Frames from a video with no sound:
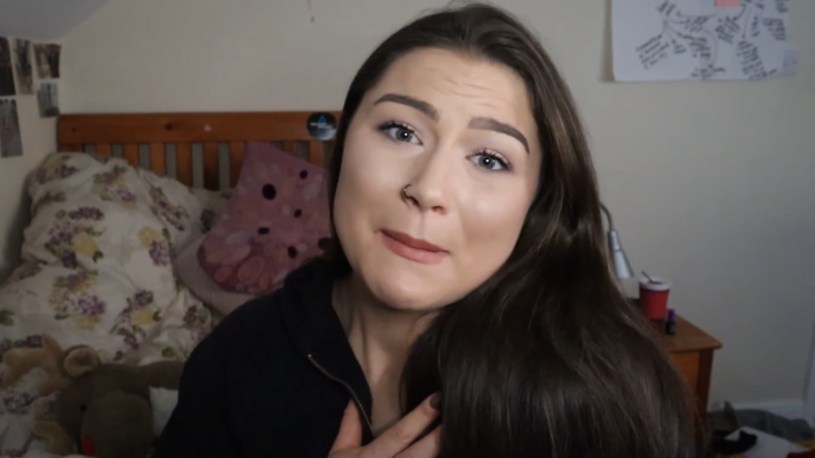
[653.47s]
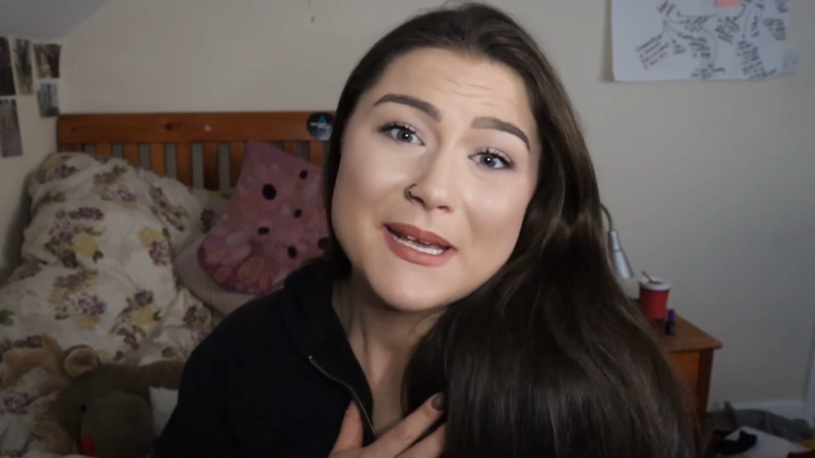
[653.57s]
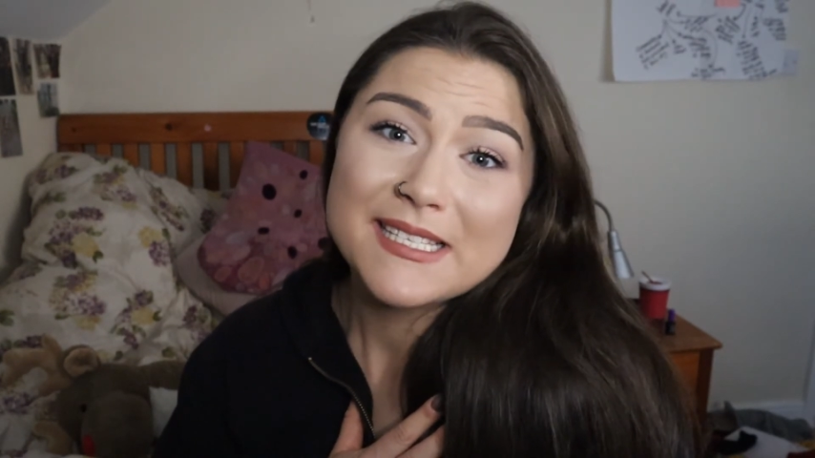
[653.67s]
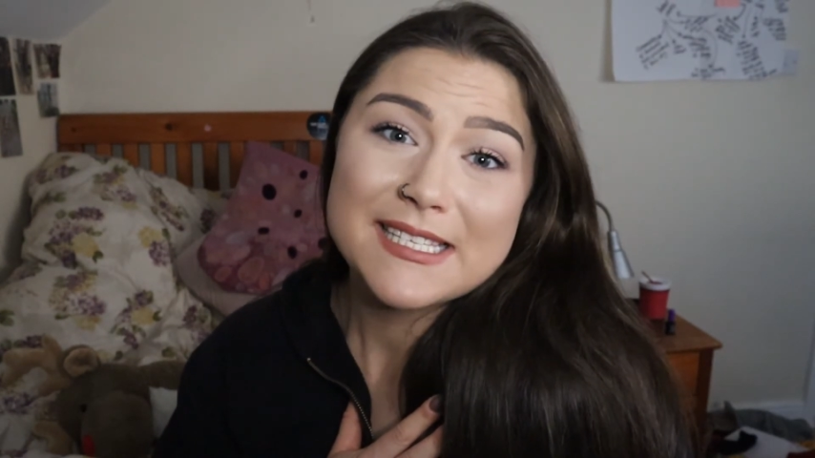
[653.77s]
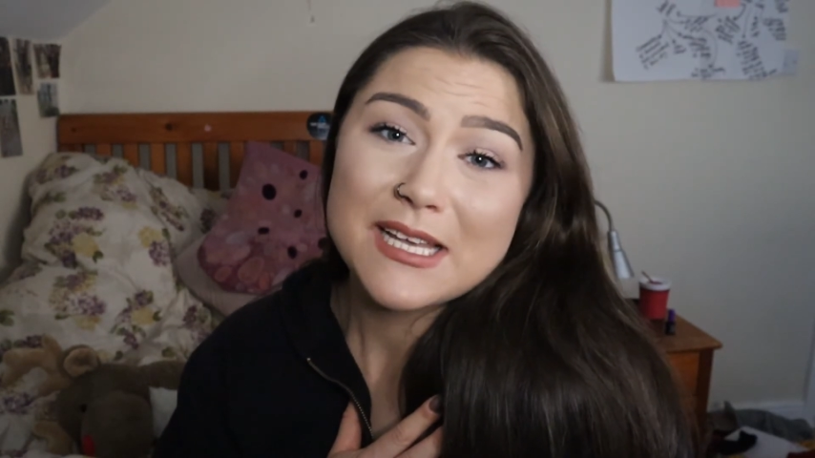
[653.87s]

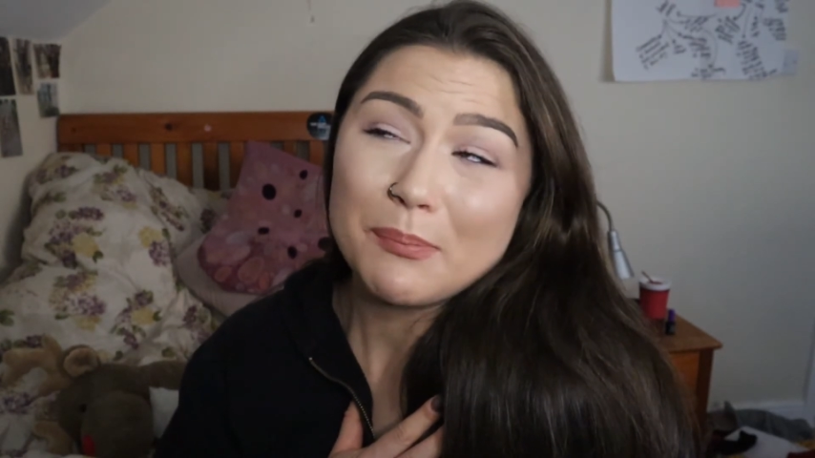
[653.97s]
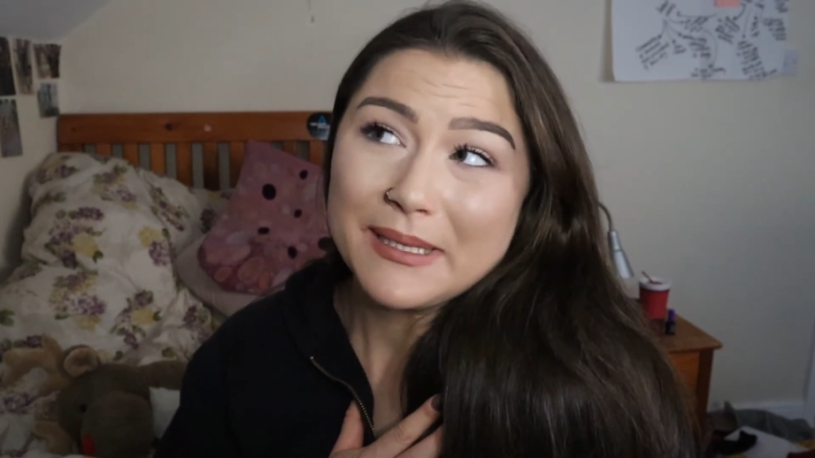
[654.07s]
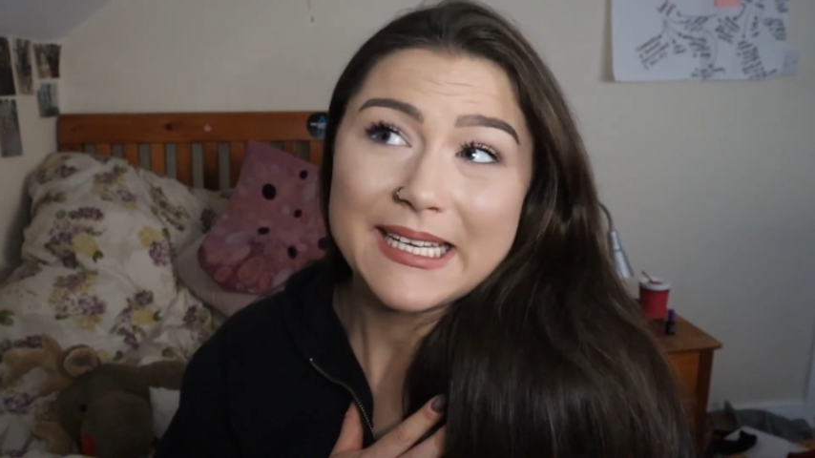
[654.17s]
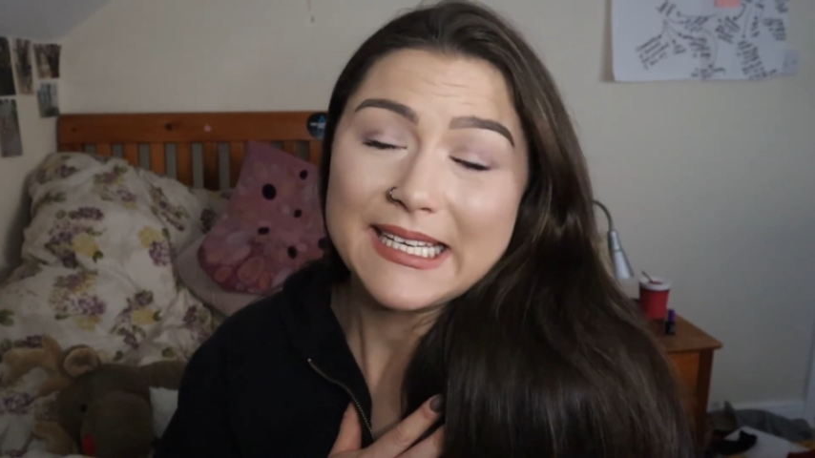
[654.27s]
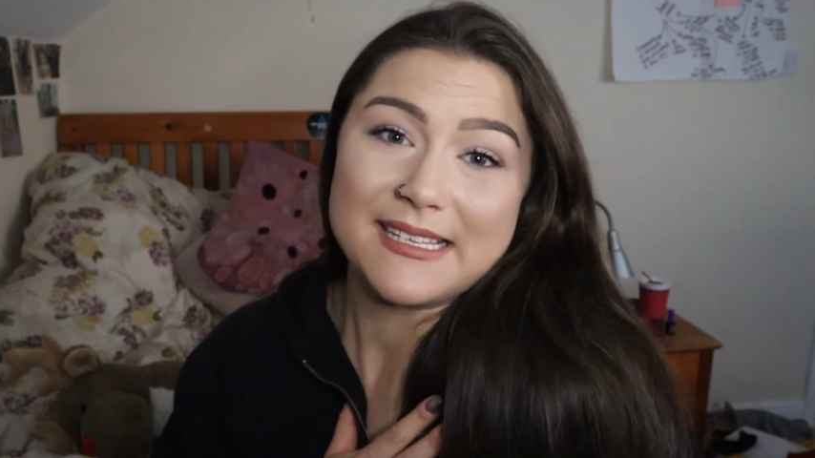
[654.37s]
because it's
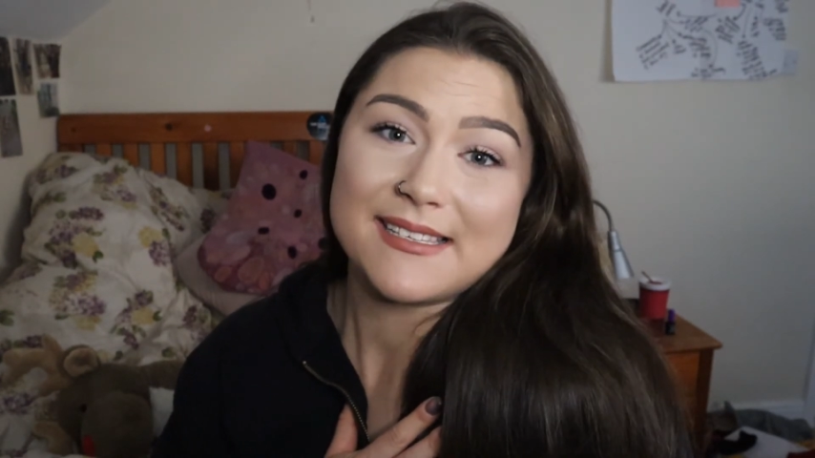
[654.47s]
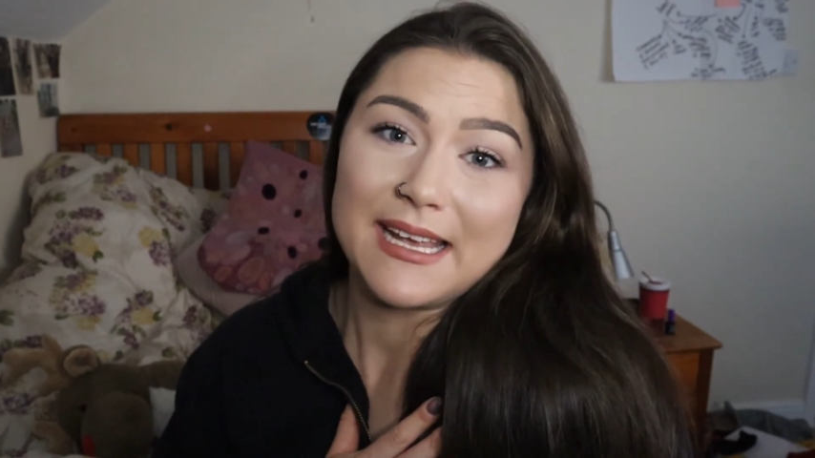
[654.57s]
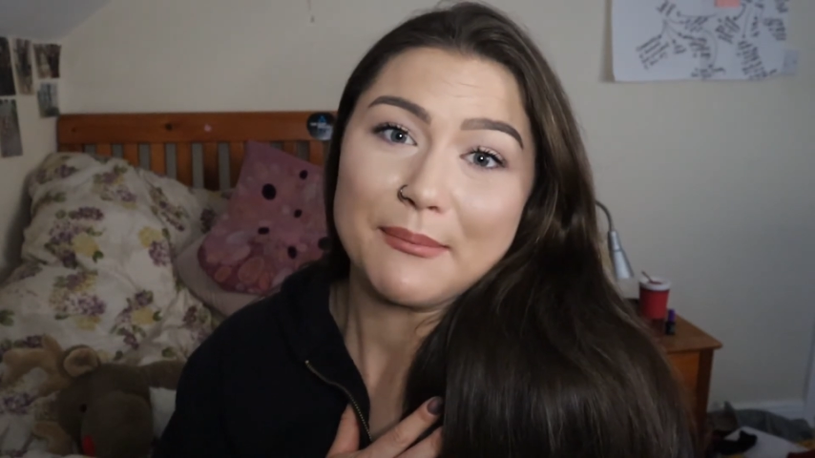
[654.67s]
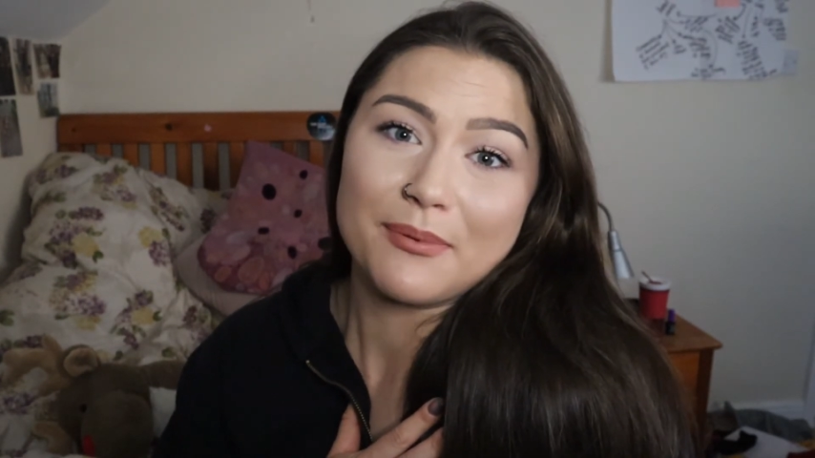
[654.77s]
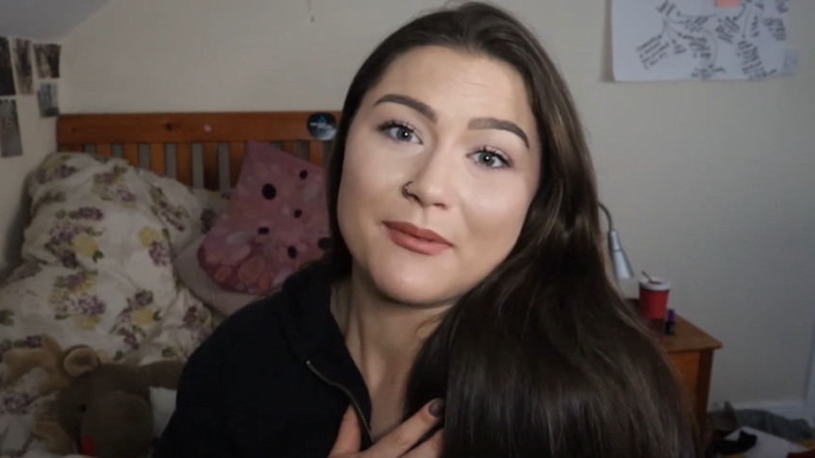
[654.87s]
completely
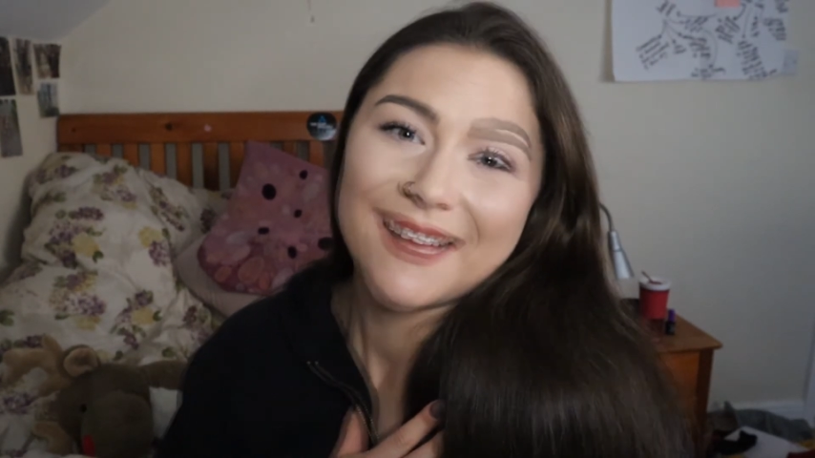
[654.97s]
asleep.